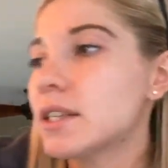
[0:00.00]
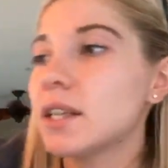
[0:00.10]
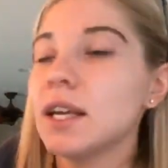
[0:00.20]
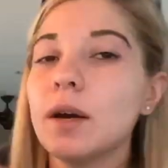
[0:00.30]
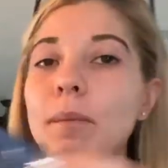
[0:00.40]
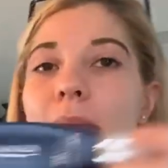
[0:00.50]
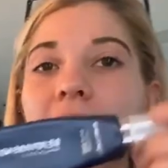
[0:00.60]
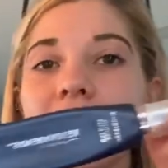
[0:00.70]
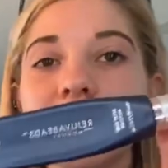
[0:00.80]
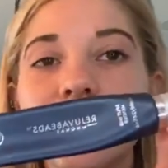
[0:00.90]
the
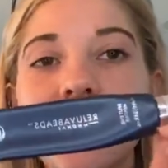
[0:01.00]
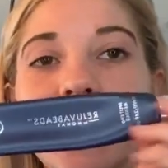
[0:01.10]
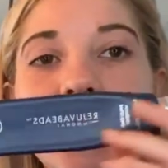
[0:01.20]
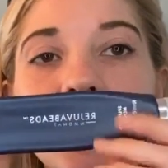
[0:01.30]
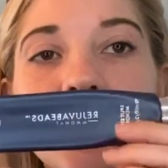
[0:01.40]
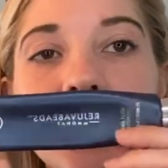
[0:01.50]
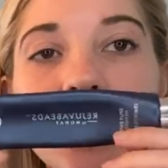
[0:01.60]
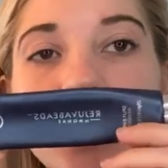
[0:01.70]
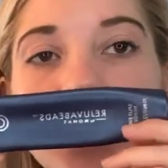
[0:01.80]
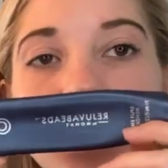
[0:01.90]
amazing
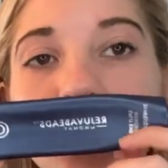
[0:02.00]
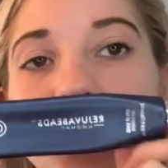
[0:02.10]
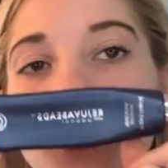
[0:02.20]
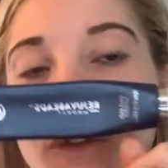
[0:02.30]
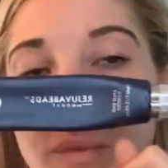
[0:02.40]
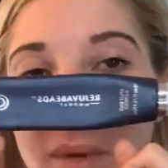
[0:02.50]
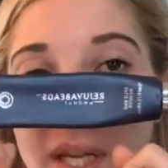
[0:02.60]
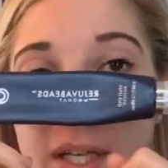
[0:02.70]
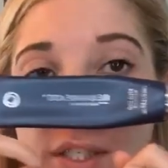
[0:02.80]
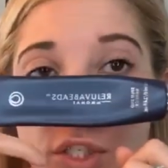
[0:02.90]

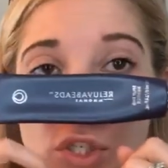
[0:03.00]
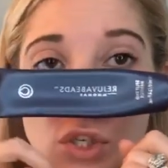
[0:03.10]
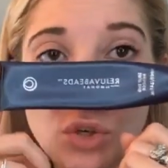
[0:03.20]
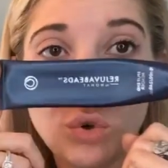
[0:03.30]
Rejuvabeads.